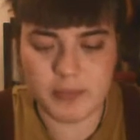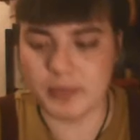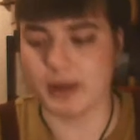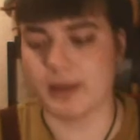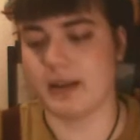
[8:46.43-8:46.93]

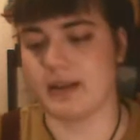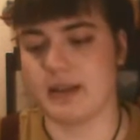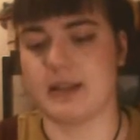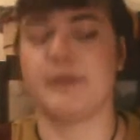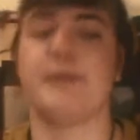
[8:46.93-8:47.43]
But this
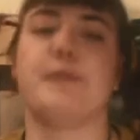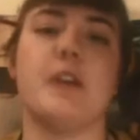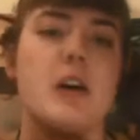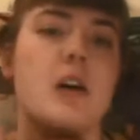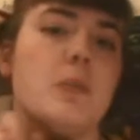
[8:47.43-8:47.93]
is
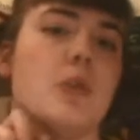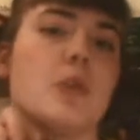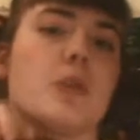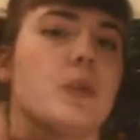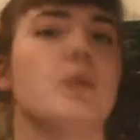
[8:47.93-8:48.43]
far more
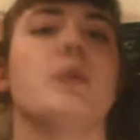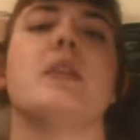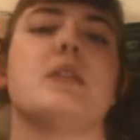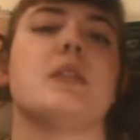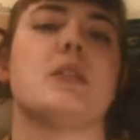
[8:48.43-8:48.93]
crude.
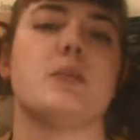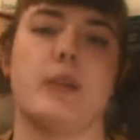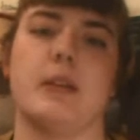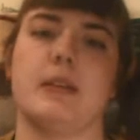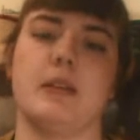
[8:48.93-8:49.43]
This is
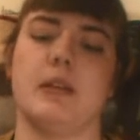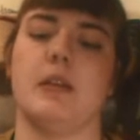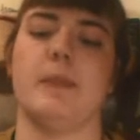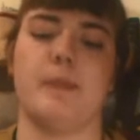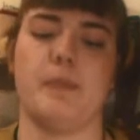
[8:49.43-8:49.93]
what
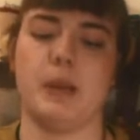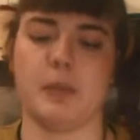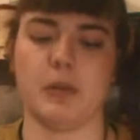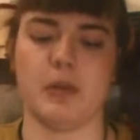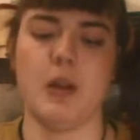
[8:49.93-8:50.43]

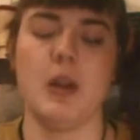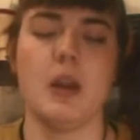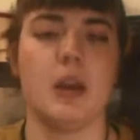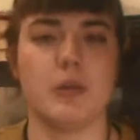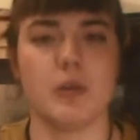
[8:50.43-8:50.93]
people
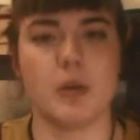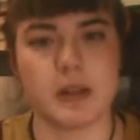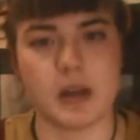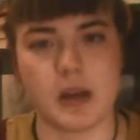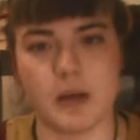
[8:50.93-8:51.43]
in Roman
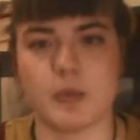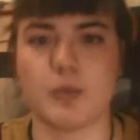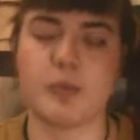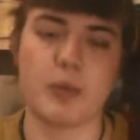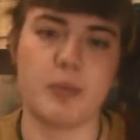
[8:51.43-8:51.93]
times
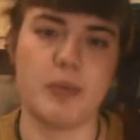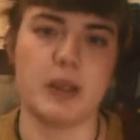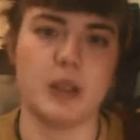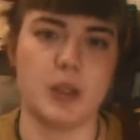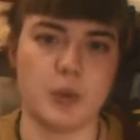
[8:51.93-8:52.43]
would
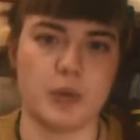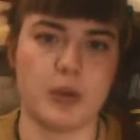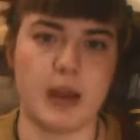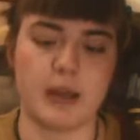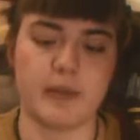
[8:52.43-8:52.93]
probably
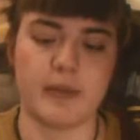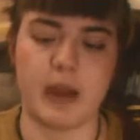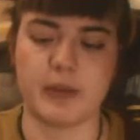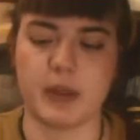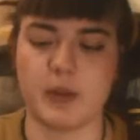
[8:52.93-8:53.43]

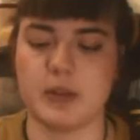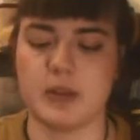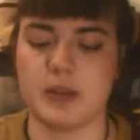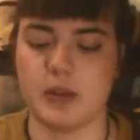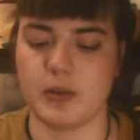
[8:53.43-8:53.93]
have
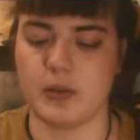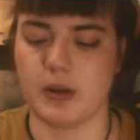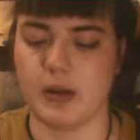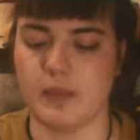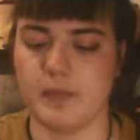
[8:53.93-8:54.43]
used to
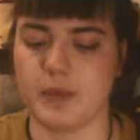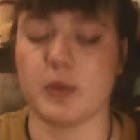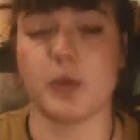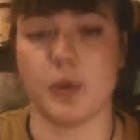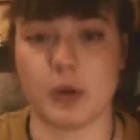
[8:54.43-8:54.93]

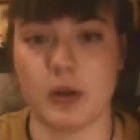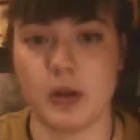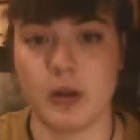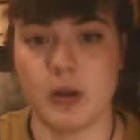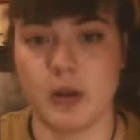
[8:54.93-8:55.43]
cook.
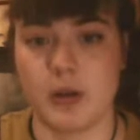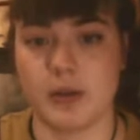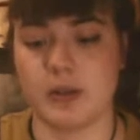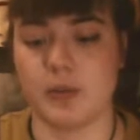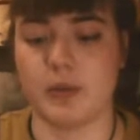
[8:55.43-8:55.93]

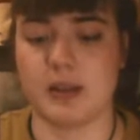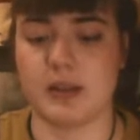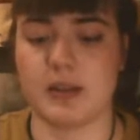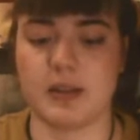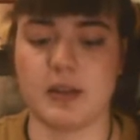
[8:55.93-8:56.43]
So
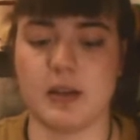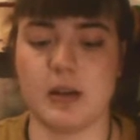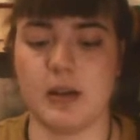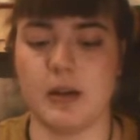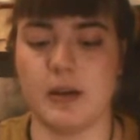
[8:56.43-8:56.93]
this is
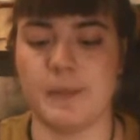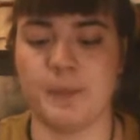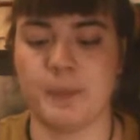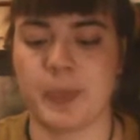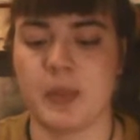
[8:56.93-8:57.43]

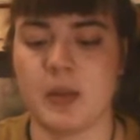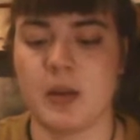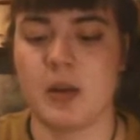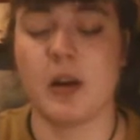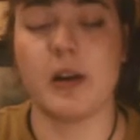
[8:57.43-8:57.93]

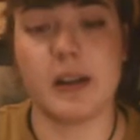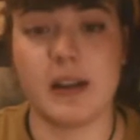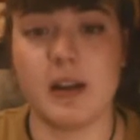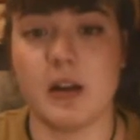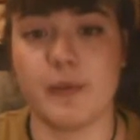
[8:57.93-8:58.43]
hardy
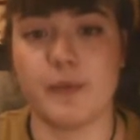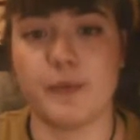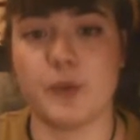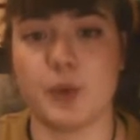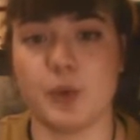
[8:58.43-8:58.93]

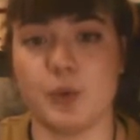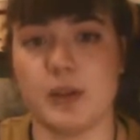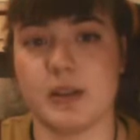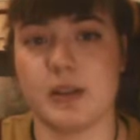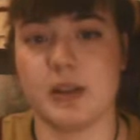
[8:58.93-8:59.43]
enough to
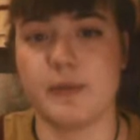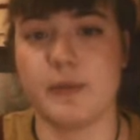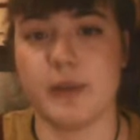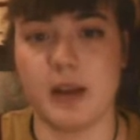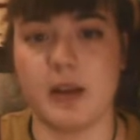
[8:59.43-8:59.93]
resist
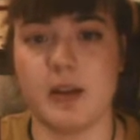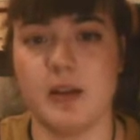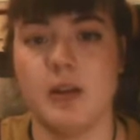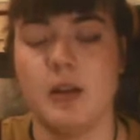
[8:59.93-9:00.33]
fire